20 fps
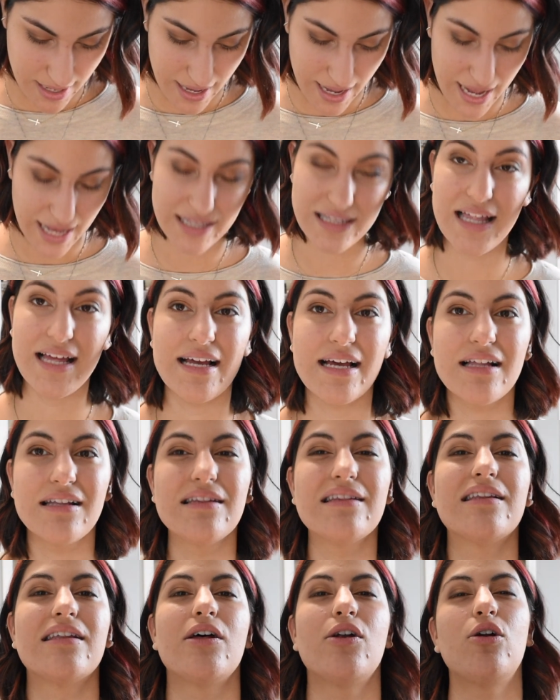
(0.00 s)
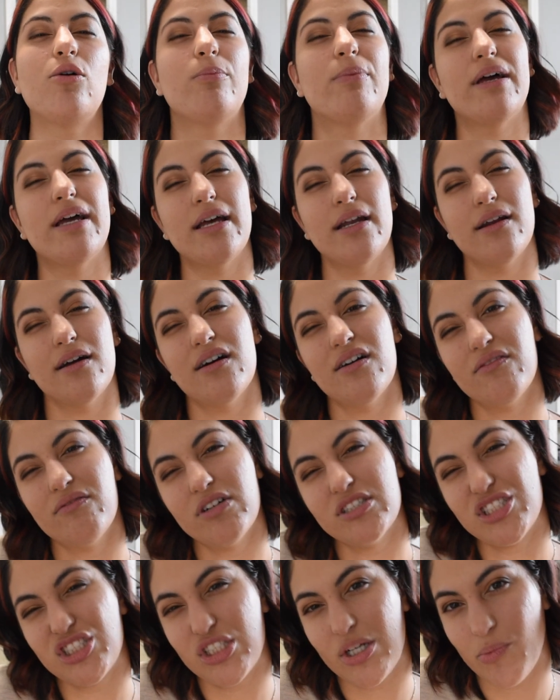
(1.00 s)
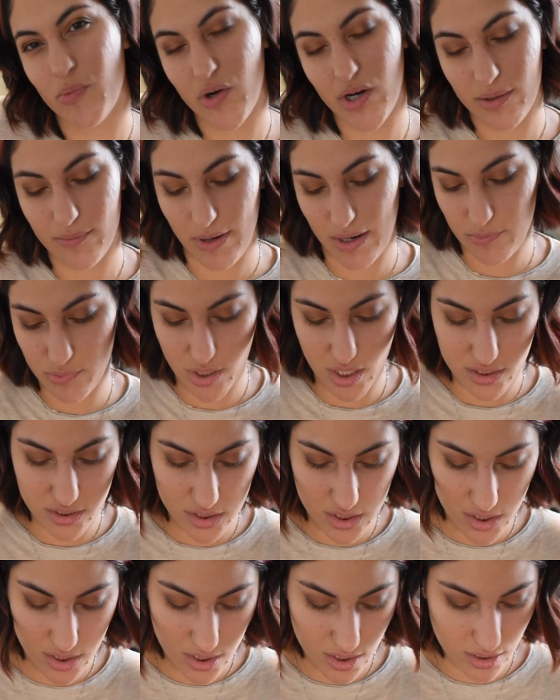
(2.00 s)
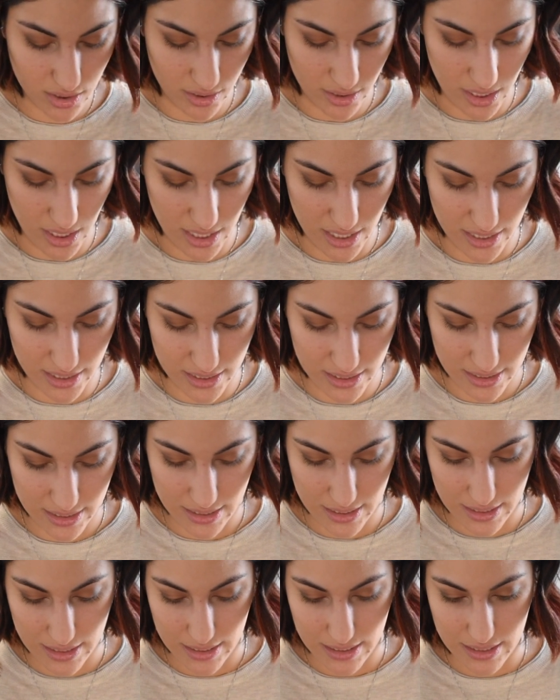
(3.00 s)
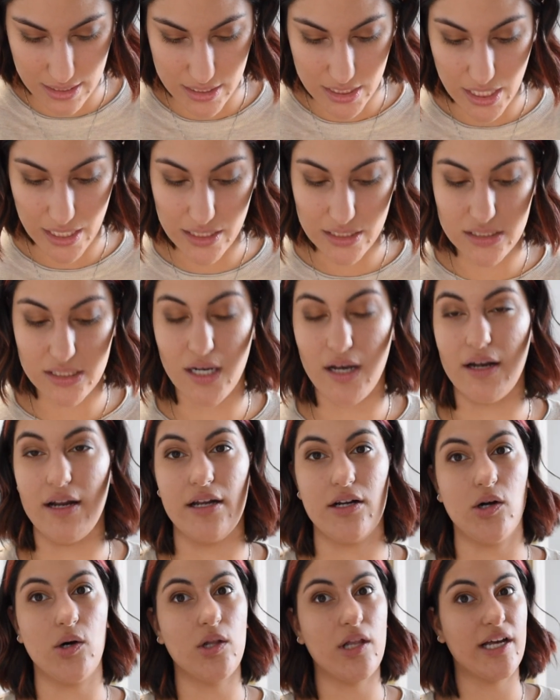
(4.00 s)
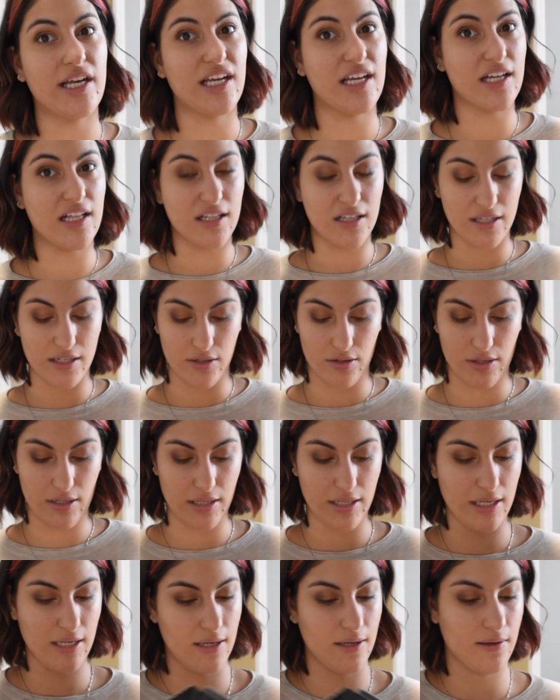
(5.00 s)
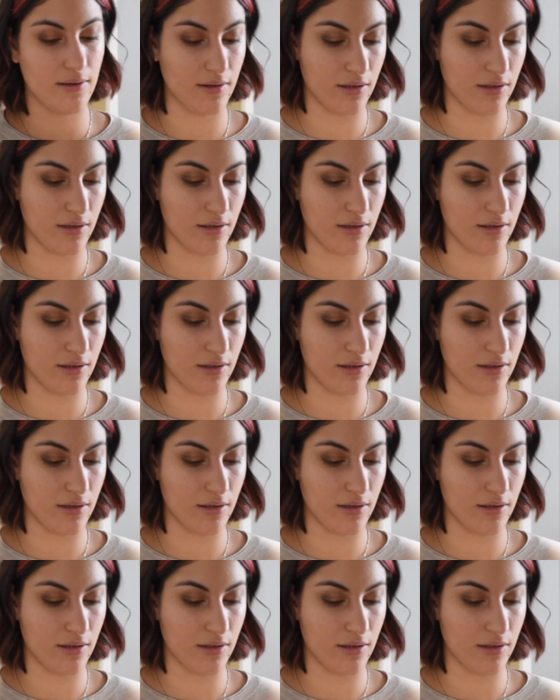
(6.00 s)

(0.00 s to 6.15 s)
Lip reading: I like a little bit of a shimmer in my bronzer, not a ton. I don't like it glittery.